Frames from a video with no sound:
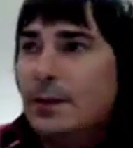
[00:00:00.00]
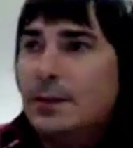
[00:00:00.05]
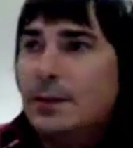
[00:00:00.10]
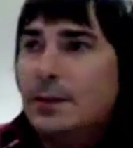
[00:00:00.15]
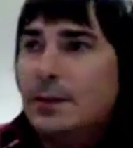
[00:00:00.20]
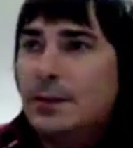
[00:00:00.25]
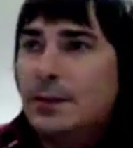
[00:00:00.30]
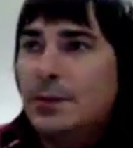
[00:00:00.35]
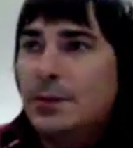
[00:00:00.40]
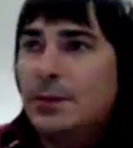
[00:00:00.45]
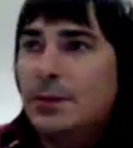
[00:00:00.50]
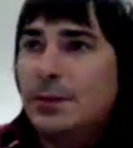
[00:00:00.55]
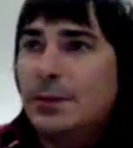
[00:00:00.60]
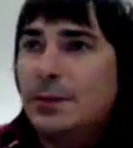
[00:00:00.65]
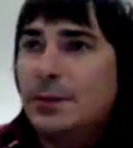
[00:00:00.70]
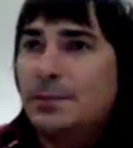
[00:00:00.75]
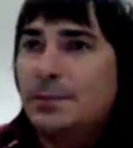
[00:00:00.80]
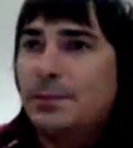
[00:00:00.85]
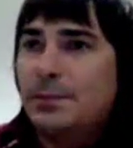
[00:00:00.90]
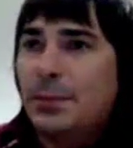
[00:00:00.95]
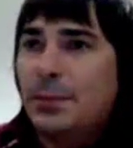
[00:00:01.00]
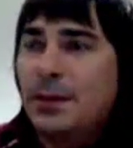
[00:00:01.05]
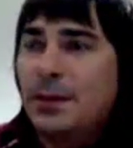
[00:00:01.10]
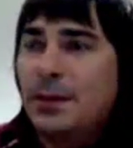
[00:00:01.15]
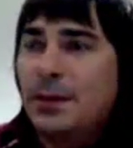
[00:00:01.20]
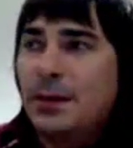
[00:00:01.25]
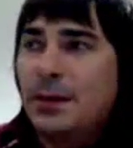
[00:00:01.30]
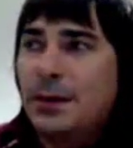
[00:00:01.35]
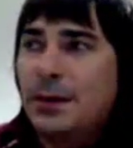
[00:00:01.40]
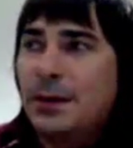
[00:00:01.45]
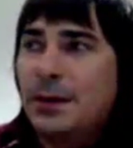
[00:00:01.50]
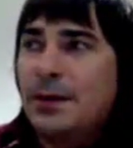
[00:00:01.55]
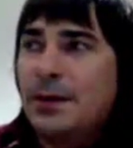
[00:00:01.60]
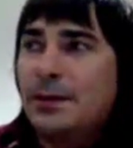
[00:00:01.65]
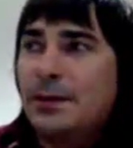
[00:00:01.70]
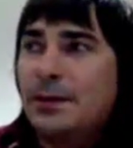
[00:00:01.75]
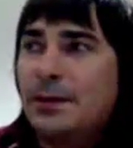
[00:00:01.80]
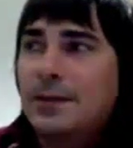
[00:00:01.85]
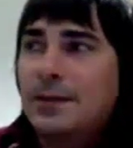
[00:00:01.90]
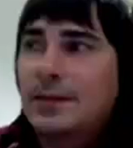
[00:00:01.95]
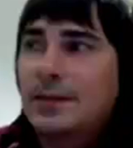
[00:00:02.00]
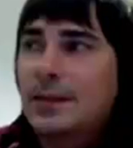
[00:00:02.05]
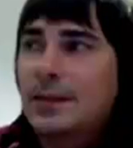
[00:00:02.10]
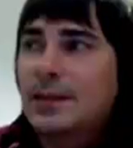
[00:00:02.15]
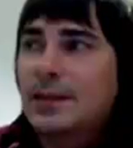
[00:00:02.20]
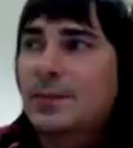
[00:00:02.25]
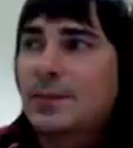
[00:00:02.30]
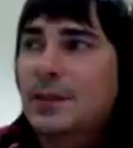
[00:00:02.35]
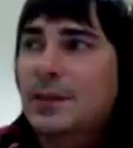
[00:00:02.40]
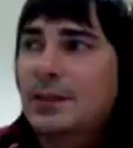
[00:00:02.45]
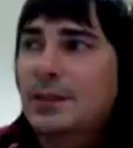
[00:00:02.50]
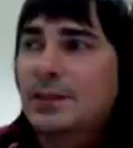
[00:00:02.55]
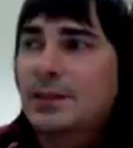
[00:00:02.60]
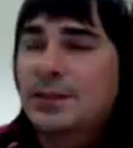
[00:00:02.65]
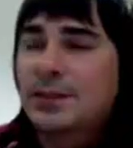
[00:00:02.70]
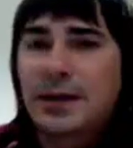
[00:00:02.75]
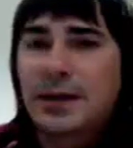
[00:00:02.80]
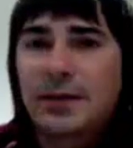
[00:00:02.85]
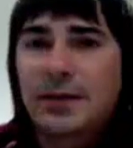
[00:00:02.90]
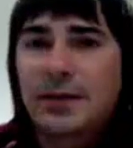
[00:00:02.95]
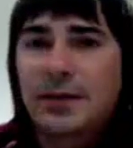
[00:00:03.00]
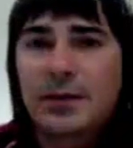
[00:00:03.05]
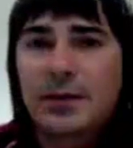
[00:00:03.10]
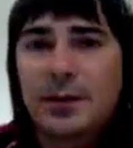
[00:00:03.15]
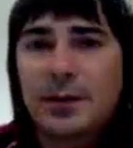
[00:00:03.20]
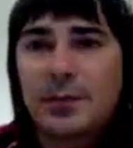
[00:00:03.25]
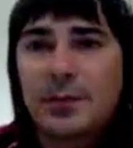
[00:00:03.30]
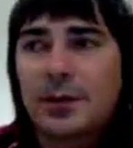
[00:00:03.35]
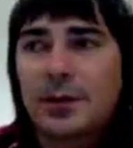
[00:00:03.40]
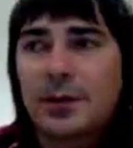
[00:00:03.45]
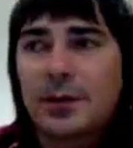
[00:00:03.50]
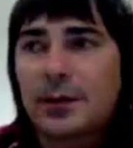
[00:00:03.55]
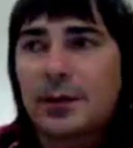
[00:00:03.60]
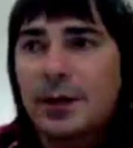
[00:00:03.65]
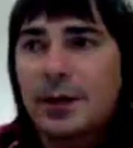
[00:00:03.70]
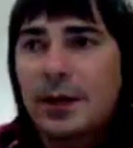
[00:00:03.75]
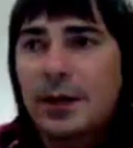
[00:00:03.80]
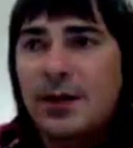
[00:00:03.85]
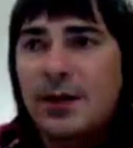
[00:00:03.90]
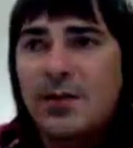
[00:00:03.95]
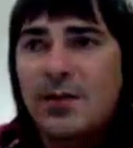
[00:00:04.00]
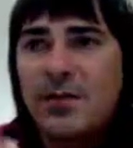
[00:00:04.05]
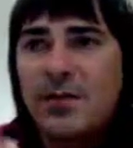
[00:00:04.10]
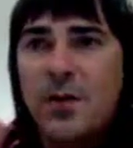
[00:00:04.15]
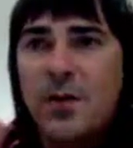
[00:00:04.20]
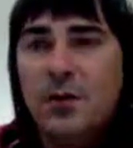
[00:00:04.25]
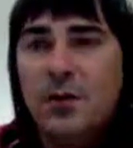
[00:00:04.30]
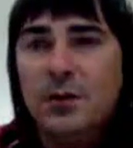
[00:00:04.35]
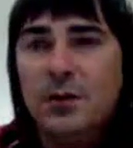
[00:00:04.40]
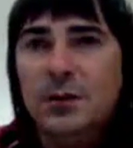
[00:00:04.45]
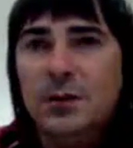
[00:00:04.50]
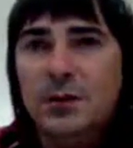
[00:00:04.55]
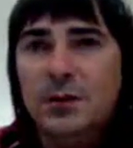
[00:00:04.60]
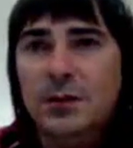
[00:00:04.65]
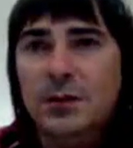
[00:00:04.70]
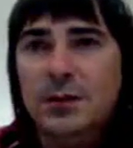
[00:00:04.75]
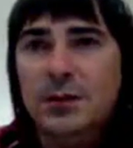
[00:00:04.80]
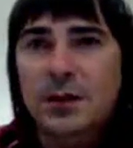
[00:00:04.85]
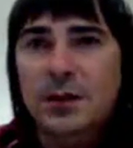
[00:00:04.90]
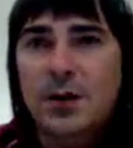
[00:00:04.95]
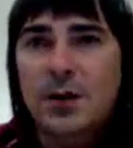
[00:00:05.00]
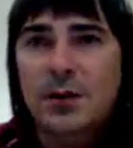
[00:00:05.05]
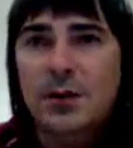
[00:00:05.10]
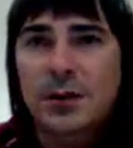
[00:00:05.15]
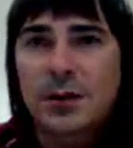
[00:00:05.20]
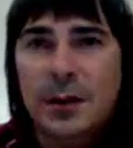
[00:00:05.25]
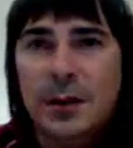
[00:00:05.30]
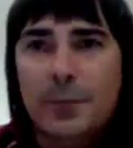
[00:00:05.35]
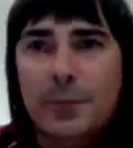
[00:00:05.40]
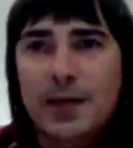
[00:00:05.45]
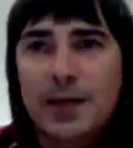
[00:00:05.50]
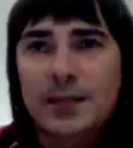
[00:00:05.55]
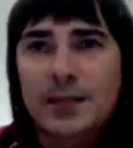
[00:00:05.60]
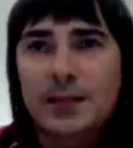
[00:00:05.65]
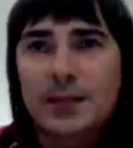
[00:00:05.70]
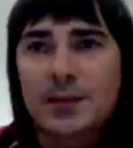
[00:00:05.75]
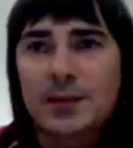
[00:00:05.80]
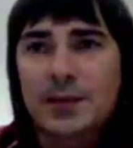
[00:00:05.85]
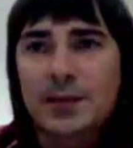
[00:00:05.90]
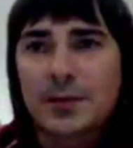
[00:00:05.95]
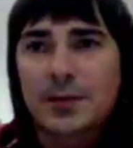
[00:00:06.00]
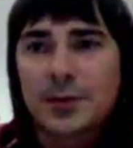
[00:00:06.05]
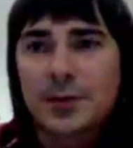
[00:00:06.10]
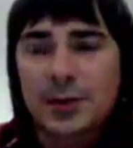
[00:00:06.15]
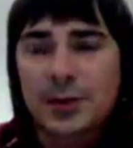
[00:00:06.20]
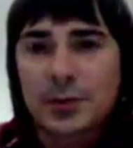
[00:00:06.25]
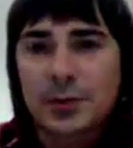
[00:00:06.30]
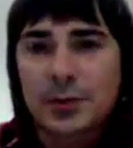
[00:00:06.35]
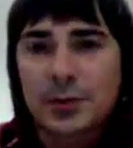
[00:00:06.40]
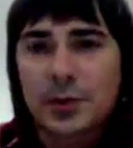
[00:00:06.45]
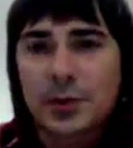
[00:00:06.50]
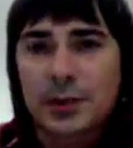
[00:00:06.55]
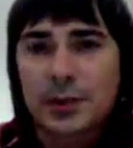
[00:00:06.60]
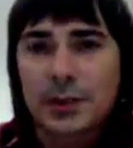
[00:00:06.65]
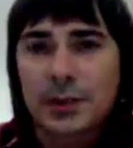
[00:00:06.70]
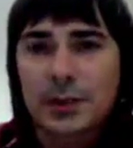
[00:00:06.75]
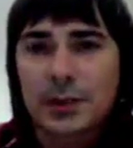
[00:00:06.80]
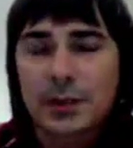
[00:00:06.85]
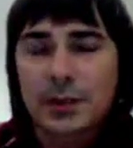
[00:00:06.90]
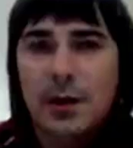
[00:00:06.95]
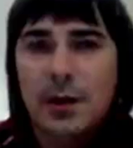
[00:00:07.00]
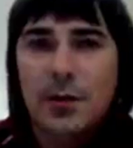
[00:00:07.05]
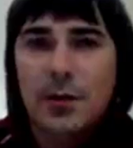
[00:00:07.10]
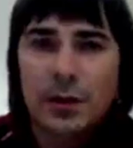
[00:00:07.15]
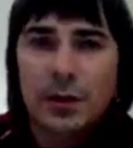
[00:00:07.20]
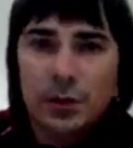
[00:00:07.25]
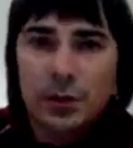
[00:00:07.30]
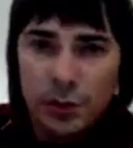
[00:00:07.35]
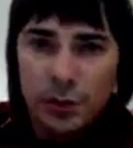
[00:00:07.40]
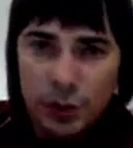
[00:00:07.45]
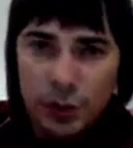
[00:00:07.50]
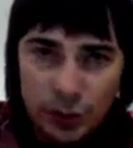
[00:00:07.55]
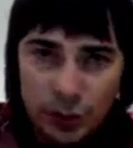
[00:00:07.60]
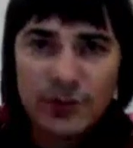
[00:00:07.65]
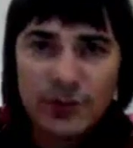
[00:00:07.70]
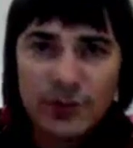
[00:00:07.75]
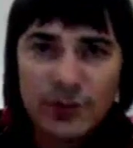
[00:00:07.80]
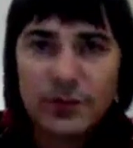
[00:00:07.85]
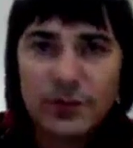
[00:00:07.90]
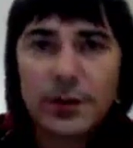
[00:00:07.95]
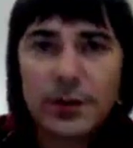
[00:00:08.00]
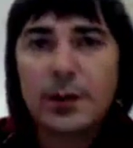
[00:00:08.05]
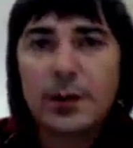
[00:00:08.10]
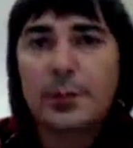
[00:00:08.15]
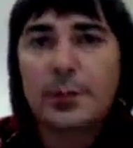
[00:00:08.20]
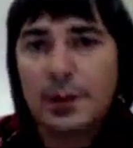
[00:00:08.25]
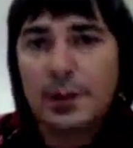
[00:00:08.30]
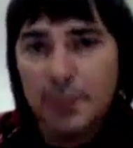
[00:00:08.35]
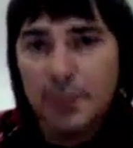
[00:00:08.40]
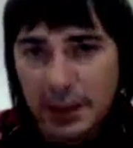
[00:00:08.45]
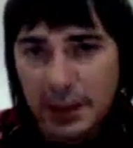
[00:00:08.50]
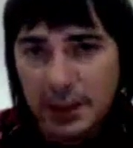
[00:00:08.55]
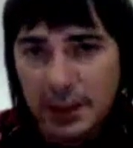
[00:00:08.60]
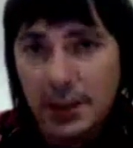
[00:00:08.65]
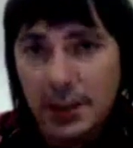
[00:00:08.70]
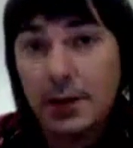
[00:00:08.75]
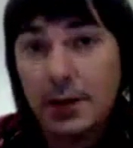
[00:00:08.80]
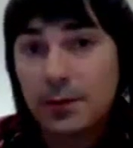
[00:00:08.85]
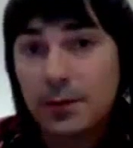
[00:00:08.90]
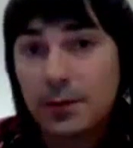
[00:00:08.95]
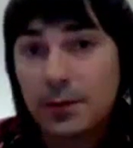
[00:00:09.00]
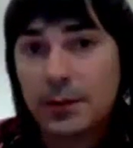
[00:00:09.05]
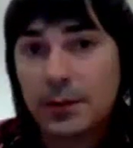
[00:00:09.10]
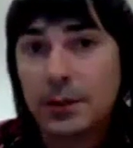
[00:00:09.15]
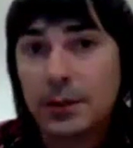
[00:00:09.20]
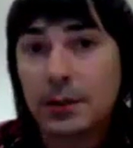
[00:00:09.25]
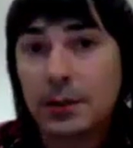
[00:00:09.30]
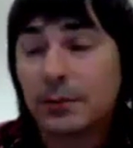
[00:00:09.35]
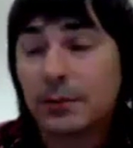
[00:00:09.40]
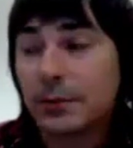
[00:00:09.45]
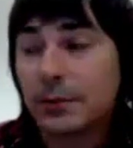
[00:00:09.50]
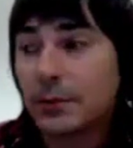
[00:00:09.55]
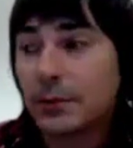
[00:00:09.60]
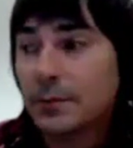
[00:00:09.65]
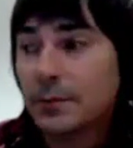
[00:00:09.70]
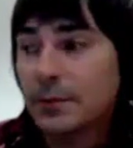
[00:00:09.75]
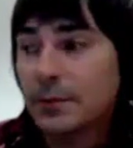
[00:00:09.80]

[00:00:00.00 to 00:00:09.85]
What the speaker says: So, in this sense, positive psychotherapy focuses on capacities and resources that you should develop and maintain in yourself